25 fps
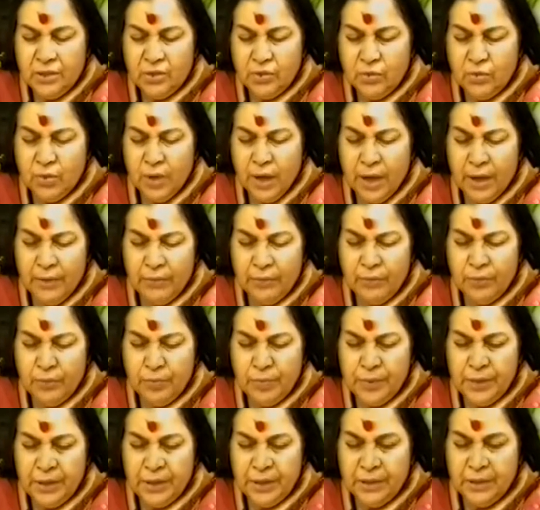you have to
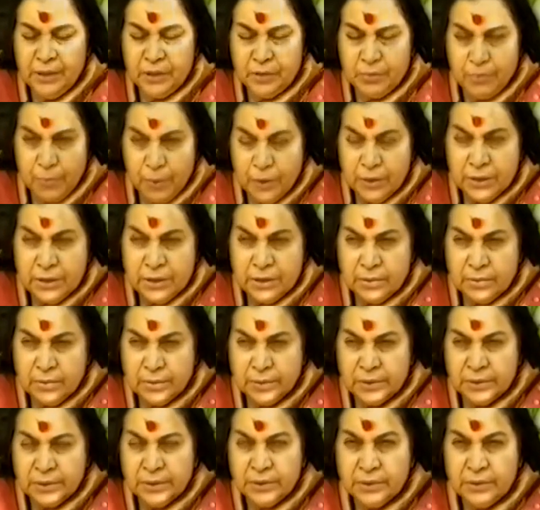be
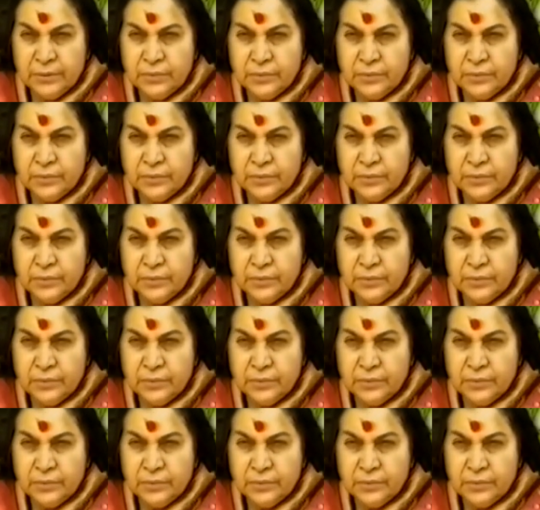responsible,